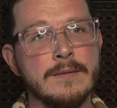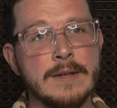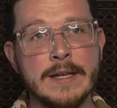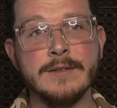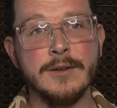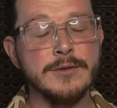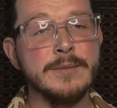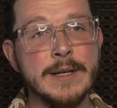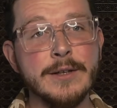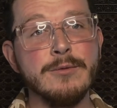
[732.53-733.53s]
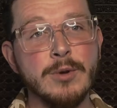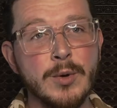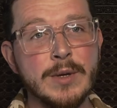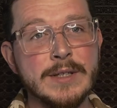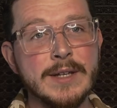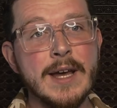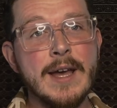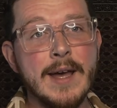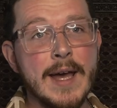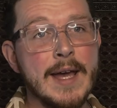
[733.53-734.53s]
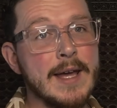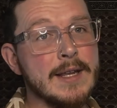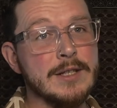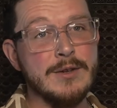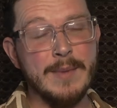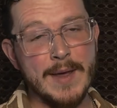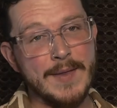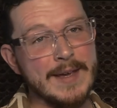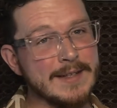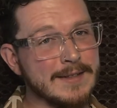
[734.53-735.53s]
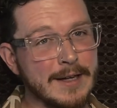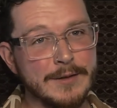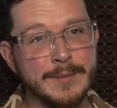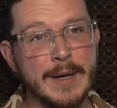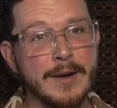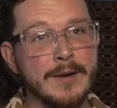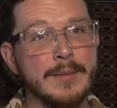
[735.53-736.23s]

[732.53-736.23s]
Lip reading: it's ultimately ruined. And you might think it sounds better,